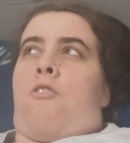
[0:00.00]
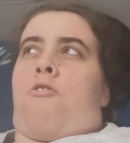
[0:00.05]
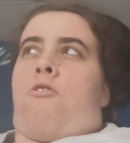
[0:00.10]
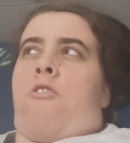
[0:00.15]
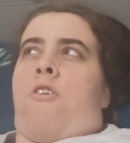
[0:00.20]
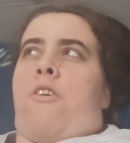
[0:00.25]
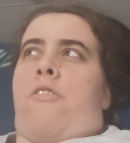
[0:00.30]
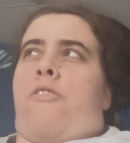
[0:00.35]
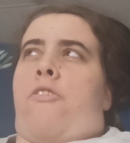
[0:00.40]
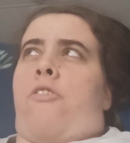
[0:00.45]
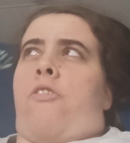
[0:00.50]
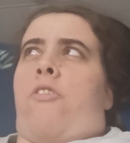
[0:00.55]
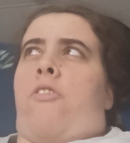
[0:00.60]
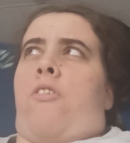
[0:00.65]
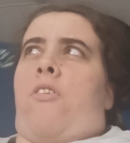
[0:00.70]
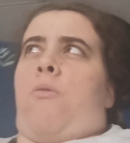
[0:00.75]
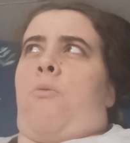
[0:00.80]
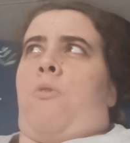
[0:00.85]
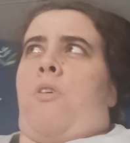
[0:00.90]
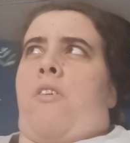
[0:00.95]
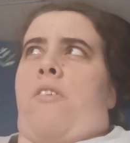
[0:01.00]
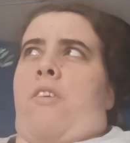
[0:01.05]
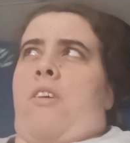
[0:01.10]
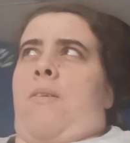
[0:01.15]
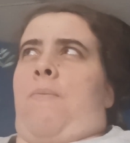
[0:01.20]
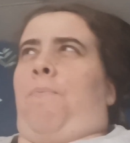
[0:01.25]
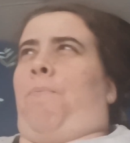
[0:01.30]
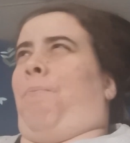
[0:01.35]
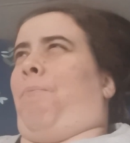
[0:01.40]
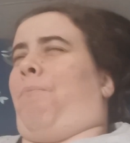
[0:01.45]
Chris was
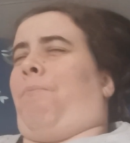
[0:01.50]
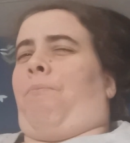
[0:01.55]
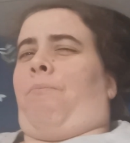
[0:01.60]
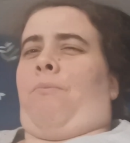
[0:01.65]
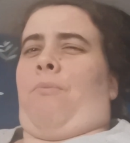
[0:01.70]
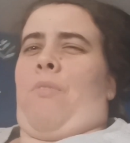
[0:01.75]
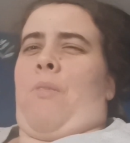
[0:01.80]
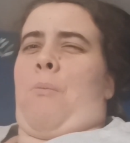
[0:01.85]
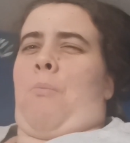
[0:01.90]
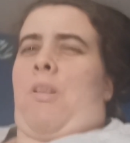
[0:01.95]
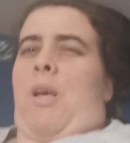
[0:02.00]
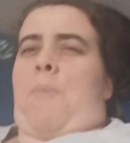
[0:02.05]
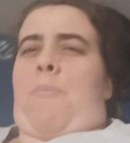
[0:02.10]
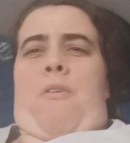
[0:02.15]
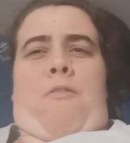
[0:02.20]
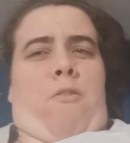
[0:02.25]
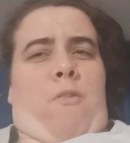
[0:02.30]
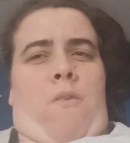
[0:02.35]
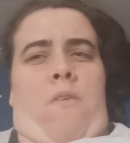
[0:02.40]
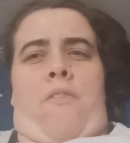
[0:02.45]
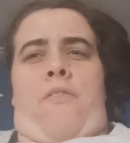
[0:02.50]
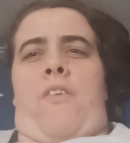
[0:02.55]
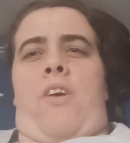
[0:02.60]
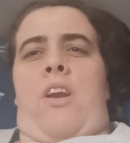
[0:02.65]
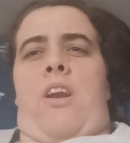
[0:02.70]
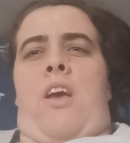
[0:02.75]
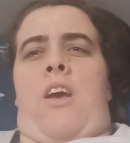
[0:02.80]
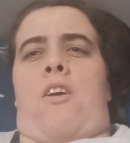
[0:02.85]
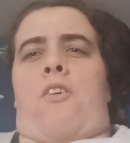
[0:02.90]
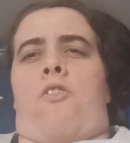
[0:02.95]
played by River
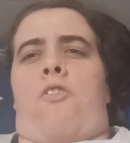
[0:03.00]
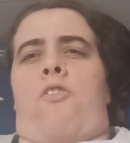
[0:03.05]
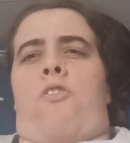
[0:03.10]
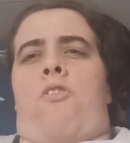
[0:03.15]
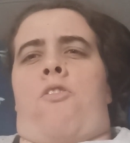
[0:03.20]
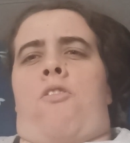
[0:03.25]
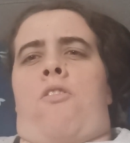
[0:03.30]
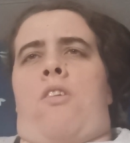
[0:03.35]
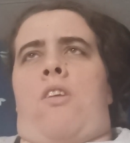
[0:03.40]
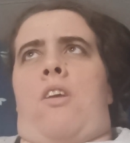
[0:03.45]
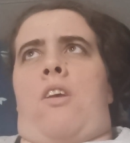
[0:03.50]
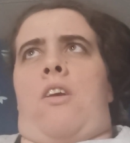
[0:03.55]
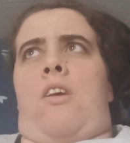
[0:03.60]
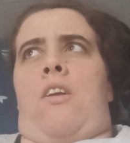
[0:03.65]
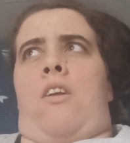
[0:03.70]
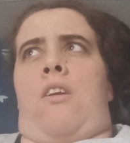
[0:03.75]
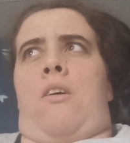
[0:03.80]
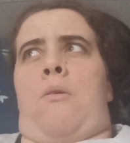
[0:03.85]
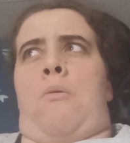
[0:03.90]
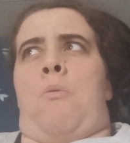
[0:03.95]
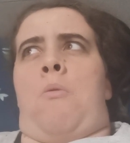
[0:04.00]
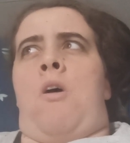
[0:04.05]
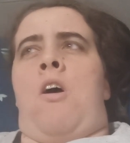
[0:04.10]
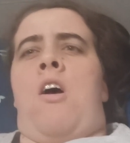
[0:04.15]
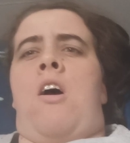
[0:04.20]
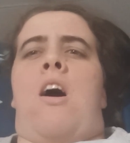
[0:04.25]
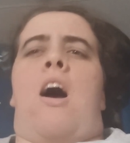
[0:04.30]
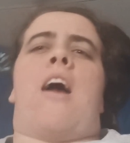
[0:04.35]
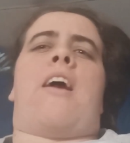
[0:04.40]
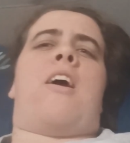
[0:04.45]
Phoenix, and
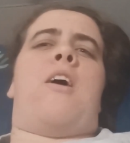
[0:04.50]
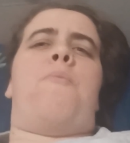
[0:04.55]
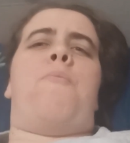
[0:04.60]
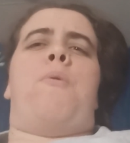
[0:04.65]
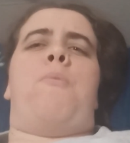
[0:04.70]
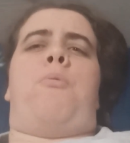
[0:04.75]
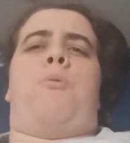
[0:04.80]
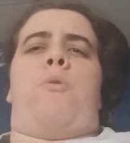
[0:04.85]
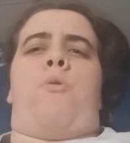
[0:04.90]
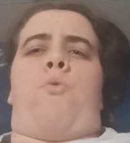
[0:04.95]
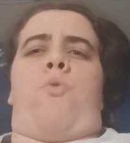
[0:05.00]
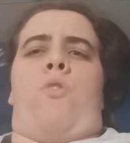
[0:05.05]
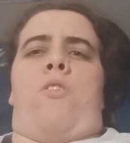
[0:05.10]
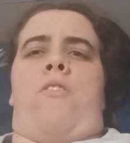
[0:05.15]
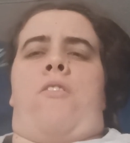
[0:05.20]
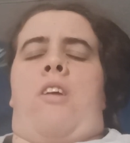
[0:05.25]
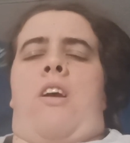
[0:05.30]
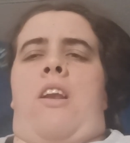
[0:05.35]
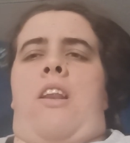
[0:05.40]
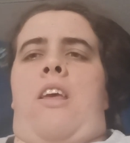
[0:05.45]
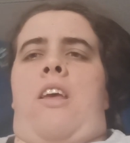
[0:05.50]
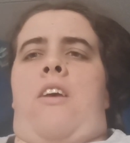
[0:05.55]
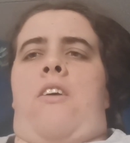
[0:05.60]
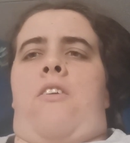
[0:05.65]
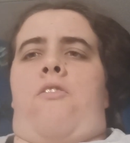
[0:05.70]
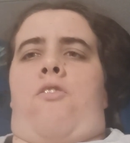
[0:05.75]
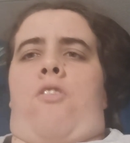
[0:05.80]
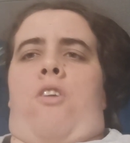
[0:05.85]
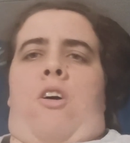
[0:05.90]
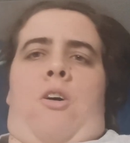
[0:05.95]
I can't remember which one Teddy is.